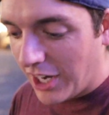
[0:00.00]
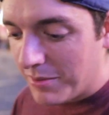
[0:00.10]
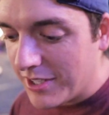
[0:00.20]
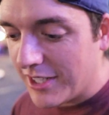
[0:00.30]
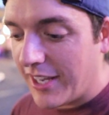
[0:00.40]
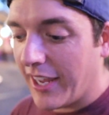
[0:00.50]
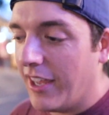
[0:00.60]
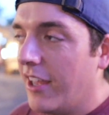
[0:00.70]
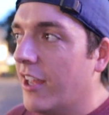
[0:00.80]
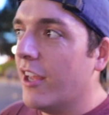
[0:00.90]
James is like
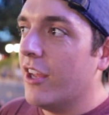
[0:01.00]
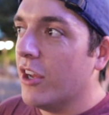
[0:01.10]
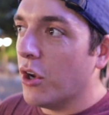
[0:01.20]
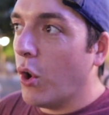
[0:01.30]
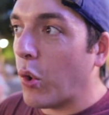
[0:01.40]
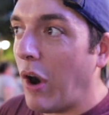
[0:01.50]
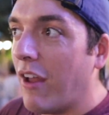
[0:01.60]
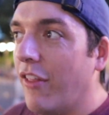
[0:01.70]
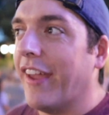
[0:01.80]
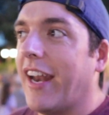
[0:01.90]

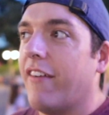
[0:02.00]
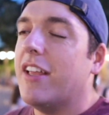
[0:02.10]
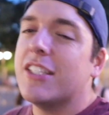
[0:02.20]
growling at every,